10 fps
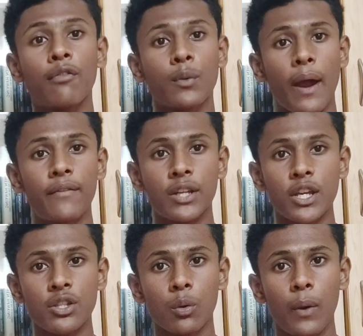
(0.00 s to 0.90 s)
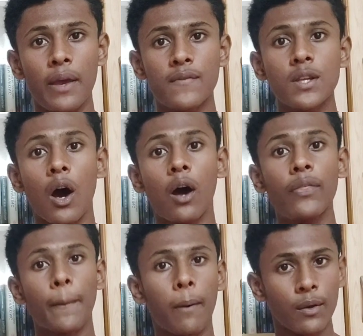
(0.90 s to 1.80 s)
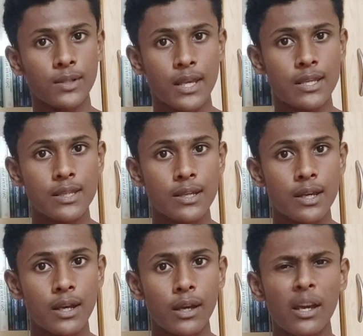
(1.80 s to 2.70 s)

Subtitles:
of gravitational waves on the pulses,